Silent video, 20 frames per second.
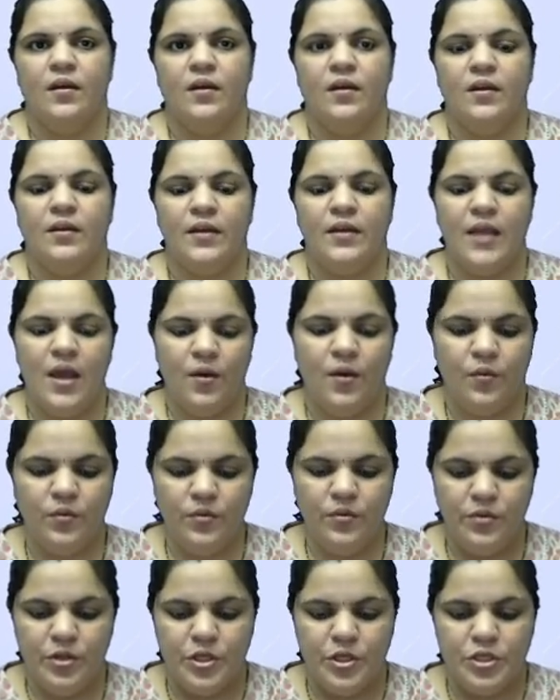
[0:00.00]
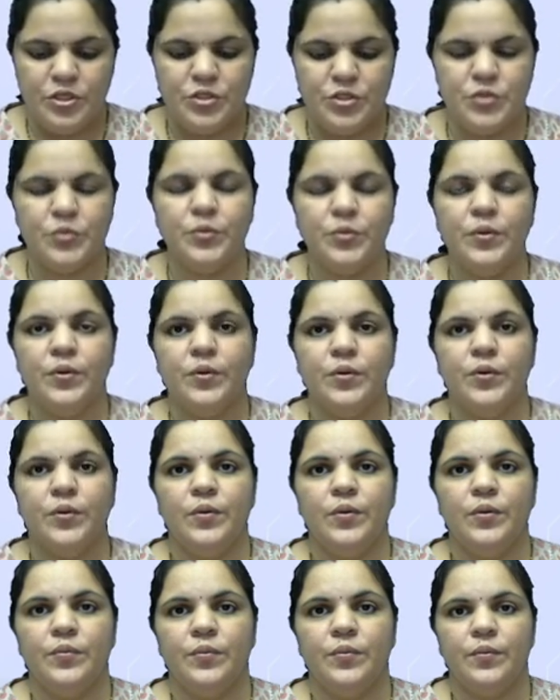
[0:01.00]
Now, to
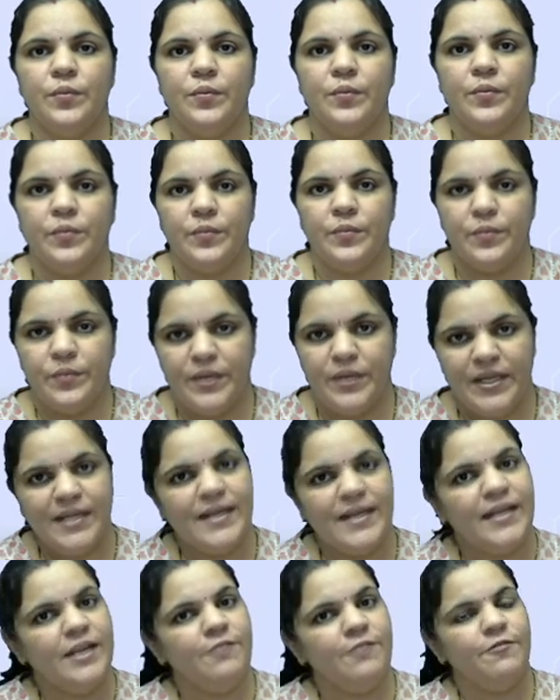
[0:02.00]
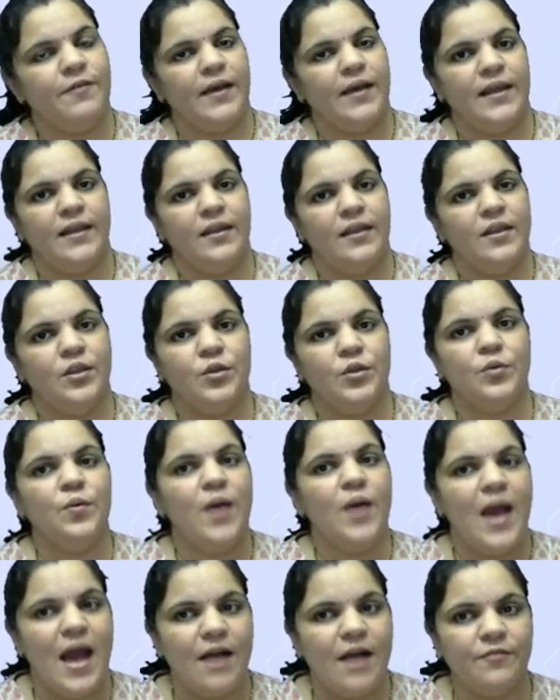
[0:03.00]
read any file, you
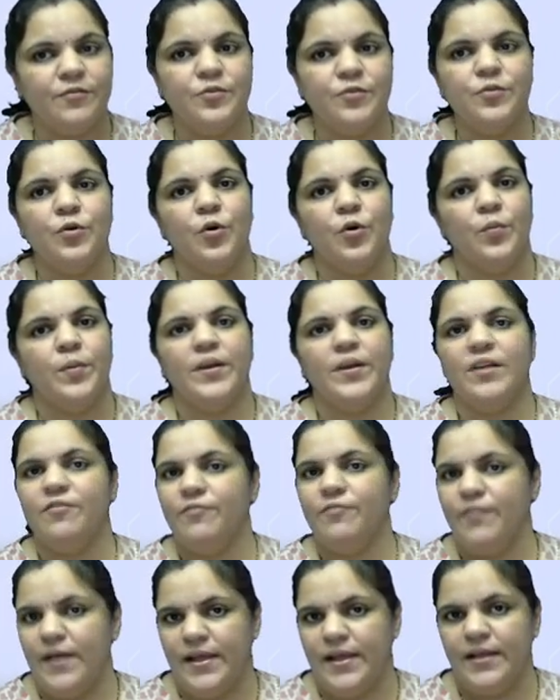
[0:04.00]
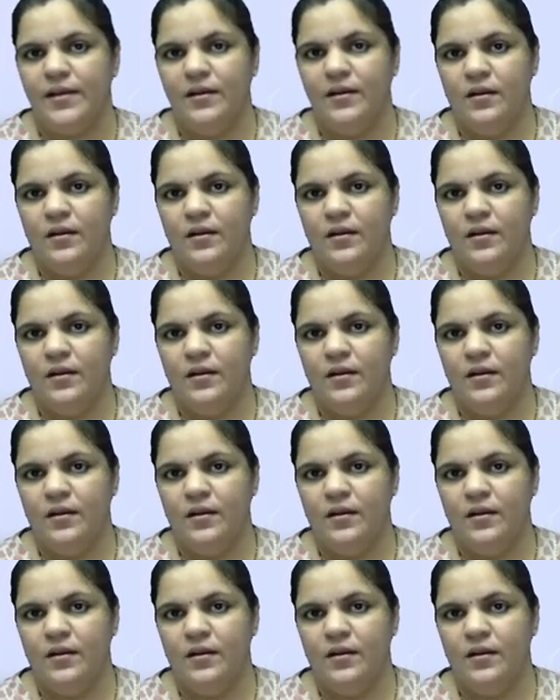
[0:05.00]
have to open a file.